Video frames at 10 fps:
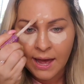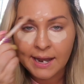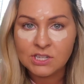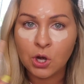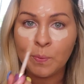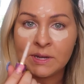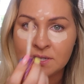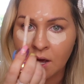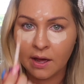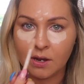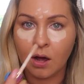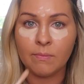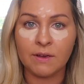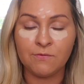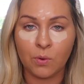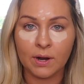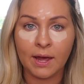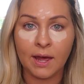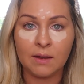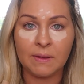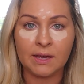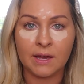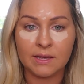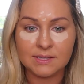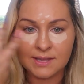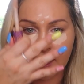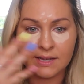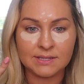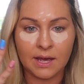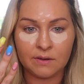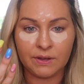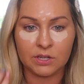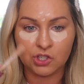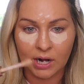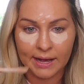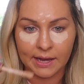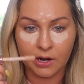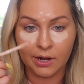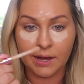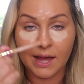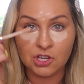And I don't put a ton on my forehead because that is kind of like a dry area,